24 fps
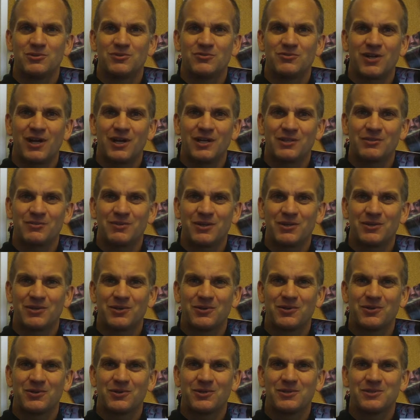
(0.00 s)
We've talked about the
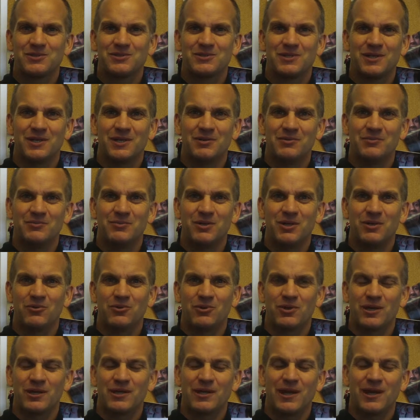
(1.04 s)
course, but
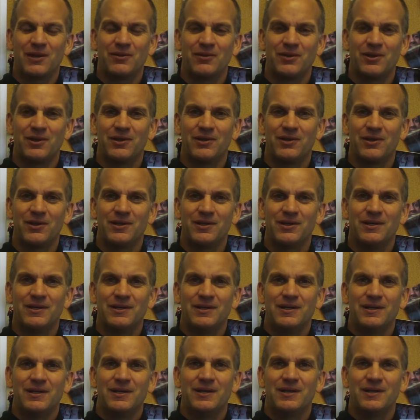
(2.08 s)
we'll get down there on
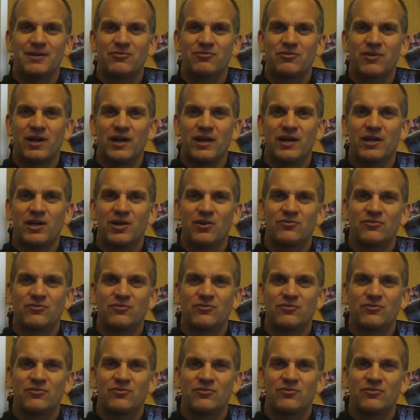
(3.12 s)
Friday.